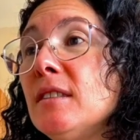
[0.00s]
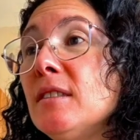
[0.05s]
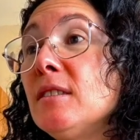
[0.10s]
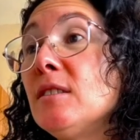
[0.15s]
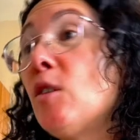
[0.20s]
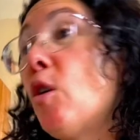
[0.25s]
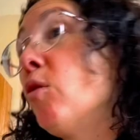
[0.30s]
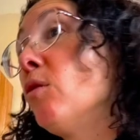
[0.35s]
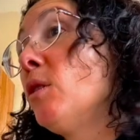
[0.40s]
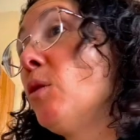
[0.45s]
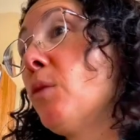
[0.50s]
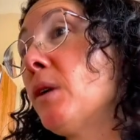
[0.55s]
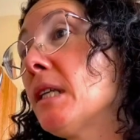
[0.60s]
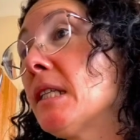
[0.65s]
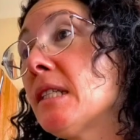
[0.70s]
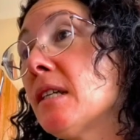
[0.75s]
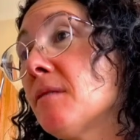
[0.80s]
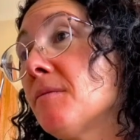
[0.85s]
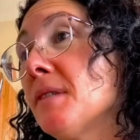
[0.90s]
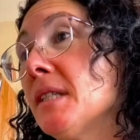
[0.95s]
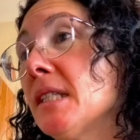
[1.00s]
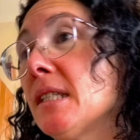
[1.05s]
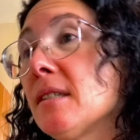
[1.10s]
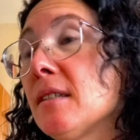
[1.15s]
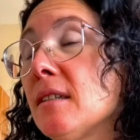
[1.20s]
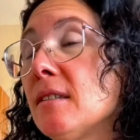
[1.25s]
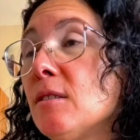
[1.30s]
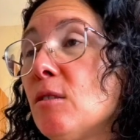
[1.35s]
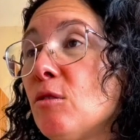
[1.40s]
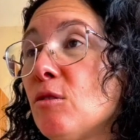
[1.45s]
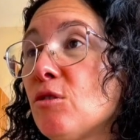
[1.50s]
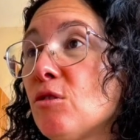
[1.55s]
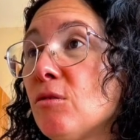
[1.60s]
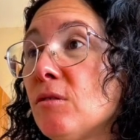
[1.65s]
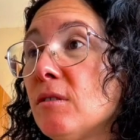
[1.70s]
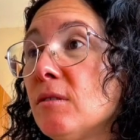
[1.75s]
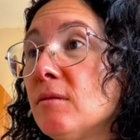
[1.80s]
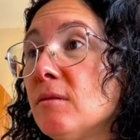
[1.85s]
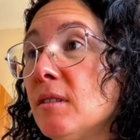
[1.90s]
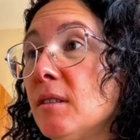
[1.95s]
in only one service and also
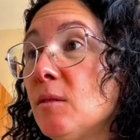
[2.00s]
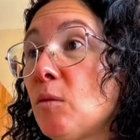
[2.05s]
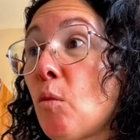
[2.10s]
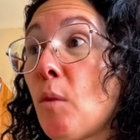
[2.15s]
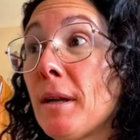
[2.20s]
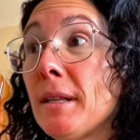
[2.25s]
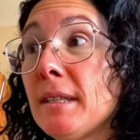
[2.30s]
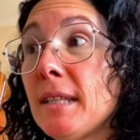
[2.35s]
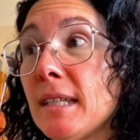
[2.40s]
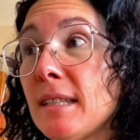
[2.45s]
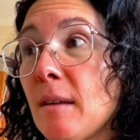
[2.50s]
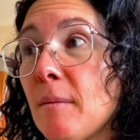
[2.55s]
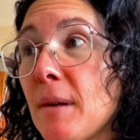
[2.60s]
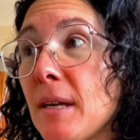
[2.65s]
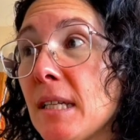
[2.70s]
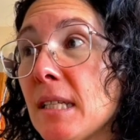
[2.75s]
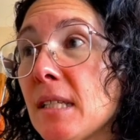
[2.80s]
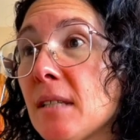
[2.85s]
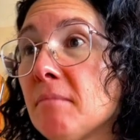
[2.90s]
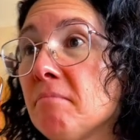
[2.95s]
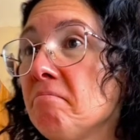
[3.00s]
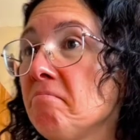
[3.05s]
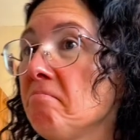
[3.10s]
in one database,